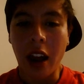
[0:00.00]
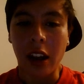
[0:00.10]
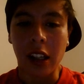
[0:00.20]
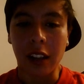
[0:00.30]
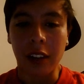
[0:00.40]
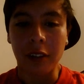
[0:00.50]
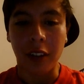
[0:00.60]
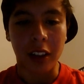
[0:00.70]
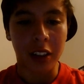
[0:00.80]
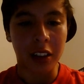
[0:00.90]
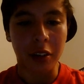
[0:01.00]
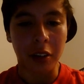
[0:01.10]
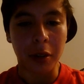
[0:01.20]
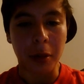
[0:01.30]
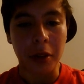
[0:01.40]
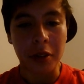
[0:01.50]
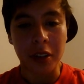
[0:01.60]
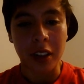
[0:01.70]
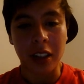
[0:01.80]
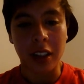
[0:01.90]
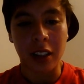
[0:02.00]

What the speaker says: I finally told him, I was like,